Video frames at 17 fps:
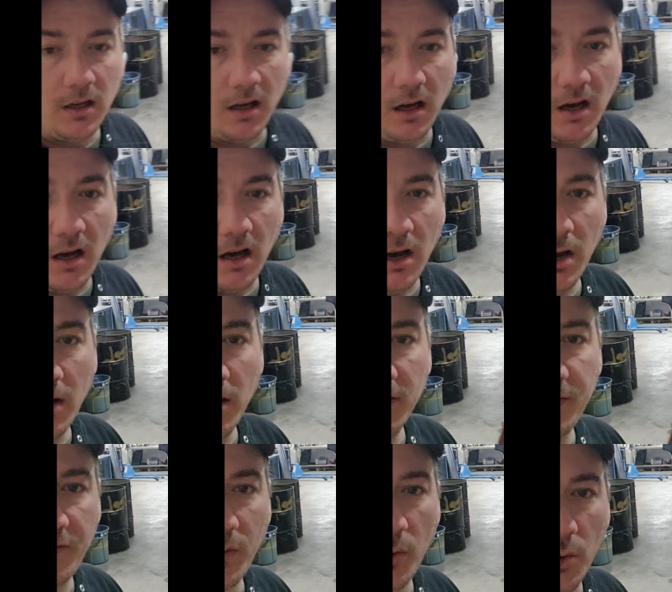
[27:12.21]
uh,
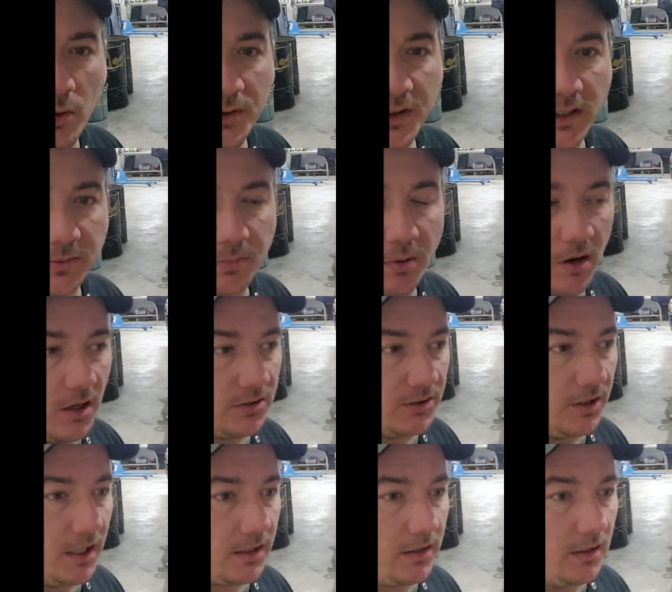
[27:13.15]
for this
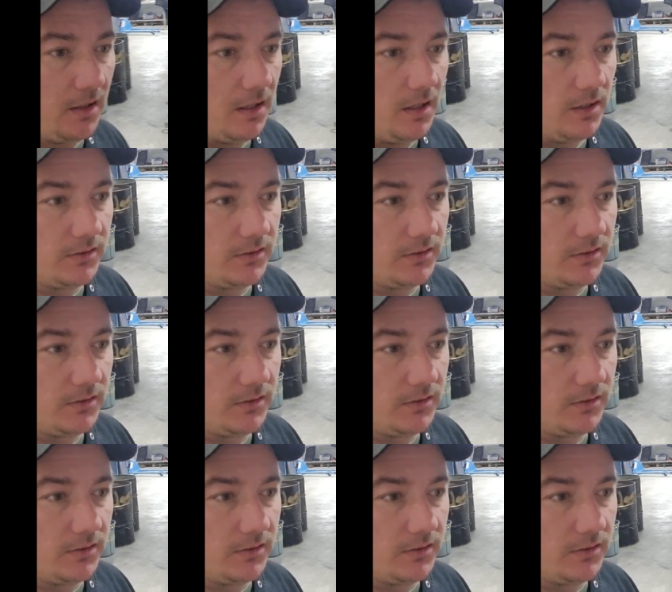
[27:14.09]
project.